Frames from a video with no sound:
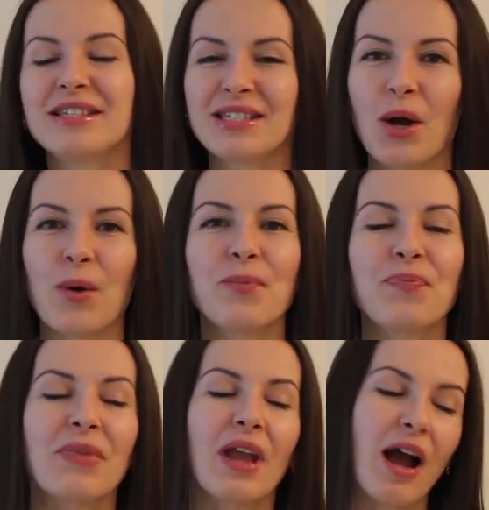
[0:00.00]
So,
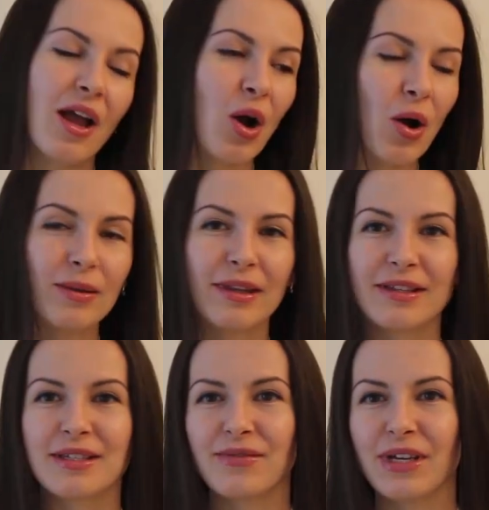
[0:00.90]
I hope
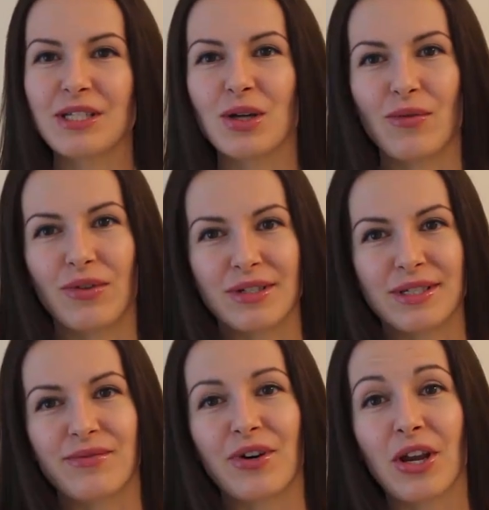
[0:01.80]
that this video
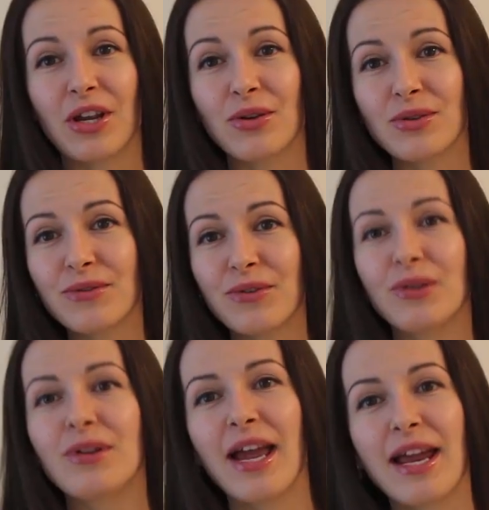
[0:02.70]
was very
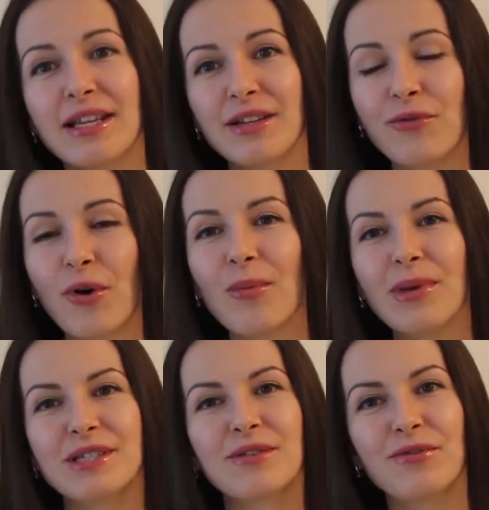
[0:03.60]
useful and
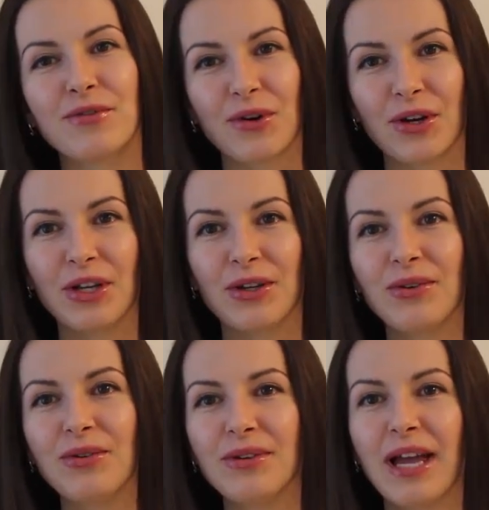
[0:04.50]
informative for
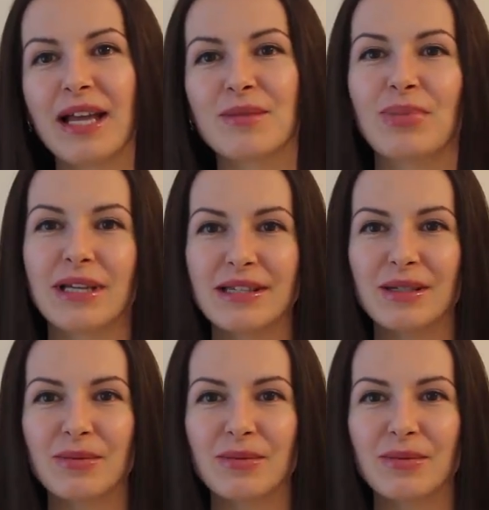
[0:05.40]
you and please